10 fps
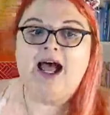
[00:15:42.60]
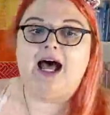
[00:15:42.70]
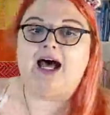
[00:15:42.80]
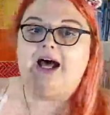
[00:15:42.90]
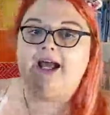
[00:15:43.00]

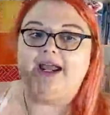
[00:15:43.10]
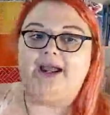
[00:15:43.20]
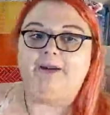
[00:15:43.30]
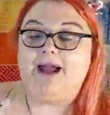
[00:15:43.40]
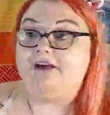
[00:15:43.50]

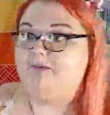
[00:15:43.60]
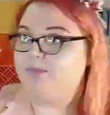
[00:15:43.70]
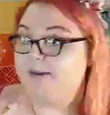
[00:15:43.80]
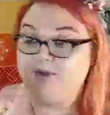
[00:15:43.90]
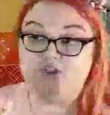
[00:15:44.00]
I have
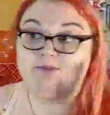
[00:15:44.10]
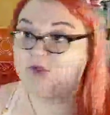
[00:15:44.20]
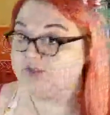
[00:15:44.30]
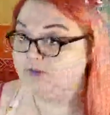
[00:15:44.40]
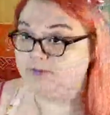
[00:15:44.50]
published
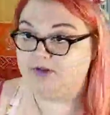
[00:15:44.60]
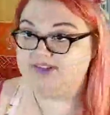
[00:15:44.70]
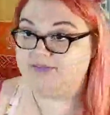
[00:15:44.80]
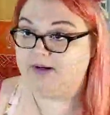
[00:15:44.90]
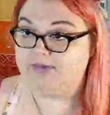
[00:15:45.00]
multiple books
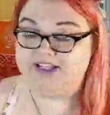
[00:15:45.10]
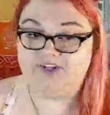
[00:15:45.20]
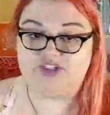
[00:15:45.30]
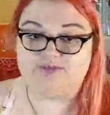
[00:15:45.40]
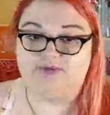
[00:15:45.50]
and
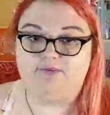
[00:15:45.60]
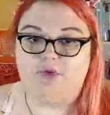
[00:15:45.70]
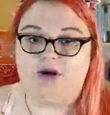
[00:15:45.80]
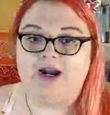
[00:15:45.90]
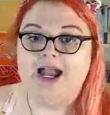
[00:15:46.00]
publications
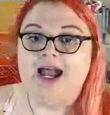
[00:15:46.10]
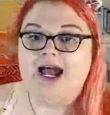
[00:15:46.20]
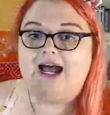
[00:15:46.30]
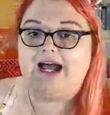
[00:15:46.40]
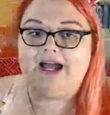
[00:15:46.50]
before.
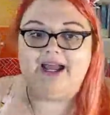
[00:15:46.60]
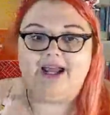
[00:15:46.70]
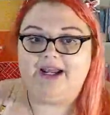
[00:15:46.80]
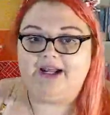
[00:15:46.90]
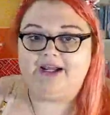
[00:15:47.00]

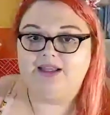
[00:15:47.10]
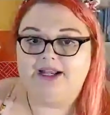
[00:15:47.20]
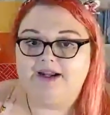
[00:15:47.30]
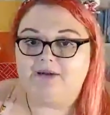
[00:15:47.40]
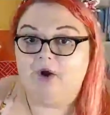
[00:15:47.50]
I
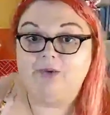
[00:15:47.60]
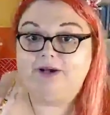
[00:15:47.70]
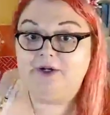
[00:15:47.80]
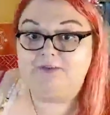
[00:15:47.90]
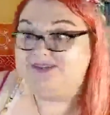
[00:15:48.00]
like own my
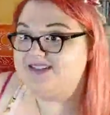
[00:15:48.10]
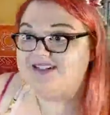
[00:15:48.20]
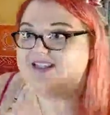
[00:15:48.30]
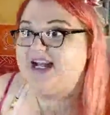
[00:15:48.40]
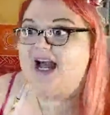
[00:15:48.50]
own business.
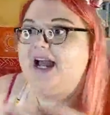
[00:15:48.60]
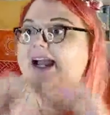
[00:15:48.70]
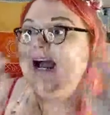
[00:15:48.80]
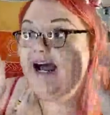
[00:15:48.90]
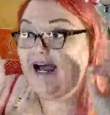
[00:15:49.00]
Like,
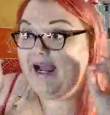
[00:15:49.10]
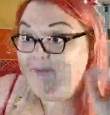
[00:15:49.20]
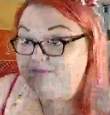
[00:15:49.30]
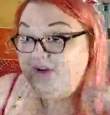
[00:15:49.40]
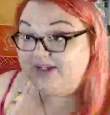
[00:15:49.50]
I'm
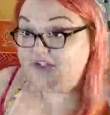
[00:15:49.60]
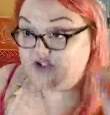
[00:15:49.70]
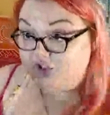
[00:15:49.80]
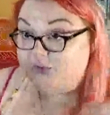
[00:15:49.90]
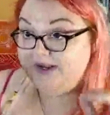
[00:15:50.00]
fucking
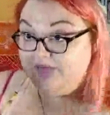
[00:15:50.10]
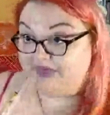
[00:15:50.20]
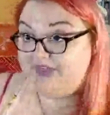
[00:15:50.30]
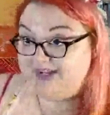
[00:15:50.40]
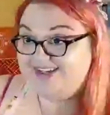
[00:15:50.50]
doing the
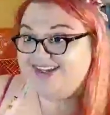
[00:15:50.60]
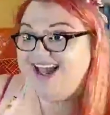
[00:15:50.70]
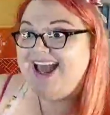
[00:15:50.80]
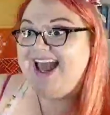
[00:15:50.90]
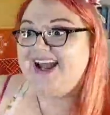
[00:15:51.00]
thing.
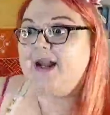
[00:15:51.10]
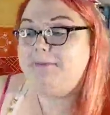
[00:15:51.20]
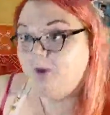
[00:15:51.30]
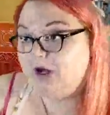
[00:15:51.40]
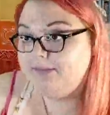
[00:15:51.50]
And I
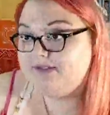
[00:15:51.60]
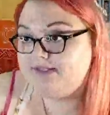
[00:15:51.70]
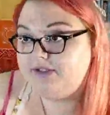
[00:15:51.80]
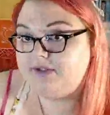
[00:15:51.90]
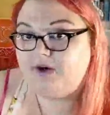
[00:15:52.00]
promise
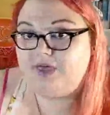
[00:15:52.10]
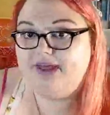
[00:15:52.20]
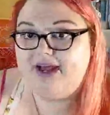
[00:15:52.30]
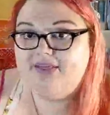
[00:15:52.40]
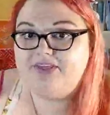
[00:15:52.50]
you
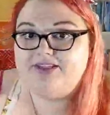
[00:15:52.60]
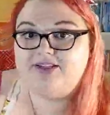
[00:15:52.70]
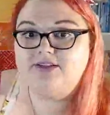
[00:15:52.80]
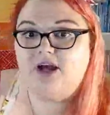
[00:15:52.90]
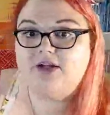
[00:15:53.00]
that this is
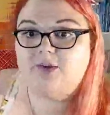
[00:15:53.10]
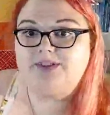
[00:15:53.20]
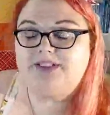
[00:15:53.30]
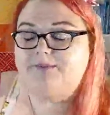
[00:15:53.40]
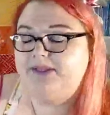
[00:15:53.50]
not going
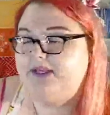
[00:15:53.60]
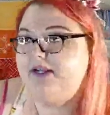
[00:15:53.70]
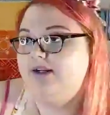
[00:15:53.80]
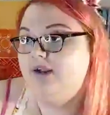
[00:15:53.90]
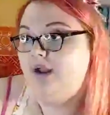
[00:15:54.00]
to
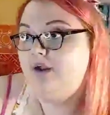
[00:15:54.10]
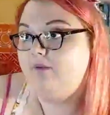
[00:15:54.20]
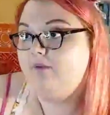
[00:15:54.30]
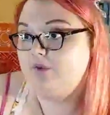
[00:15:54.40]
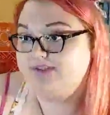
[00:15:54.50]
be
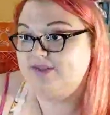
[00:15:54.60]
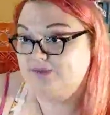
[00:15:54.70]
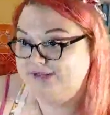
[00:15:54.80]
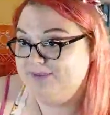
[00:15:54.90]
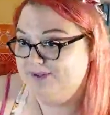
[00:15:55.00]
fruits and
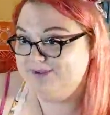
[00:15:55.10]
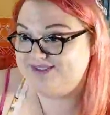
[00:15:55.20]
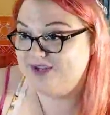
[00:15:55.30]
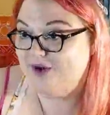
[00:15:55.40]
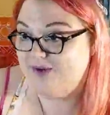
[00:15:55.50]

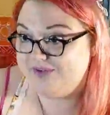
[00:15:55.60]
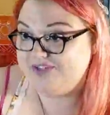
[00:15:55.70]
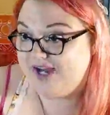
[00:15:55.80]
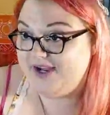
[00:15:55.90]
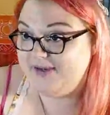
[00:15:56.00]
rainbows all the
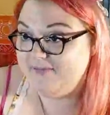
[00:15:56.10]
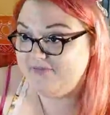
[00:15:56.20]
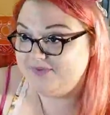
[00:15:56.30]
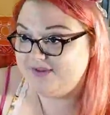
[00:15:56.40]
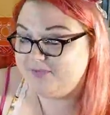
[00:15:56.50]
time,
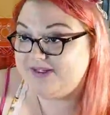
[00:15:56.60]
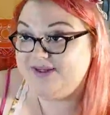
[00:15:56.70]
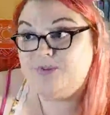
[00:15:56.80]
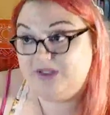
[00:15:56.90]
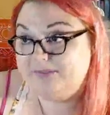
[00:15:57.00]
but it
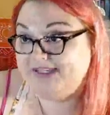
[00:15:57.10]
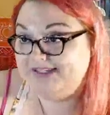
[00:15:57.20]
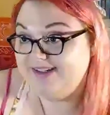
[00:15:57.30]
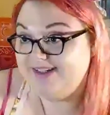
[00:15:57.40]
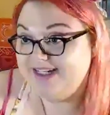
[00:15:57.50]
will be.
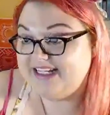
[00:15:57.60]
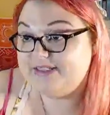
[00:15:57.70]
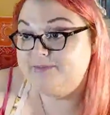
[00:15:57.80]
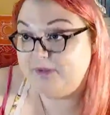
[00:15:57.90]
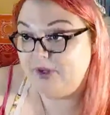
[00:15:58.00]
It's
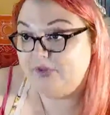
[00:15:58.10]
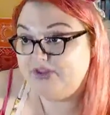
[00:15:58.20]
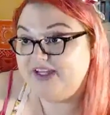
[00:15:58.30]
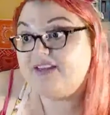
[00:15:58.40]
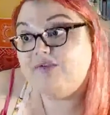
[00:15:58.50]
both.
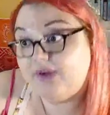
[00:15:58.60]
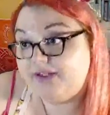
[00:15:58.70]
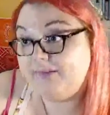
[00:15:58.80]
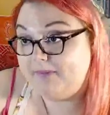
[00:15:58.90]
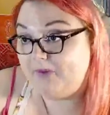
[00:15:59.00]
It's
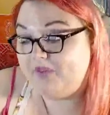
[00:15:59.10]
fucking both.